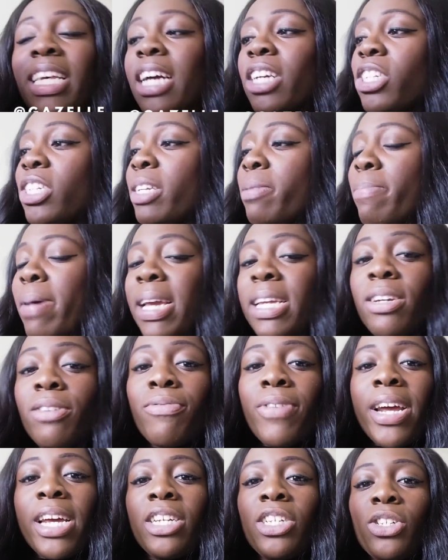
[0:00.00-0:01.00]
actually made a
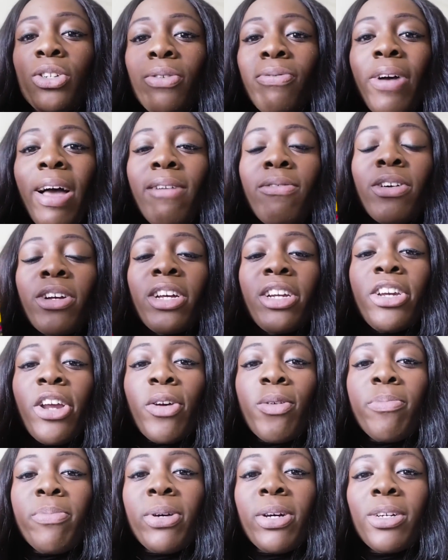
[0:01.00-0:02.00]
range of African
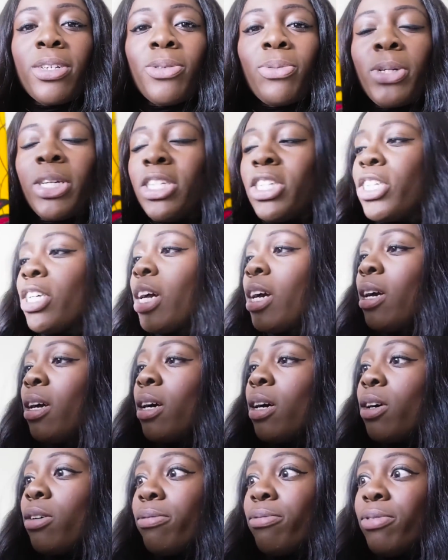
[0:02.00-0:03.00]
notebooks, which
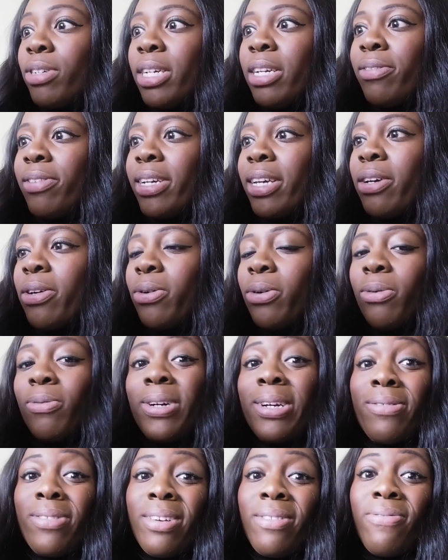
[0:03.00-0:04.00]
are really, really cool,
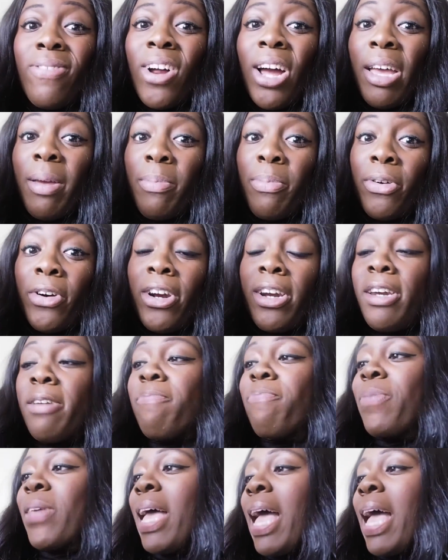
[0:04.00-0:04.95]
really, really vibrant.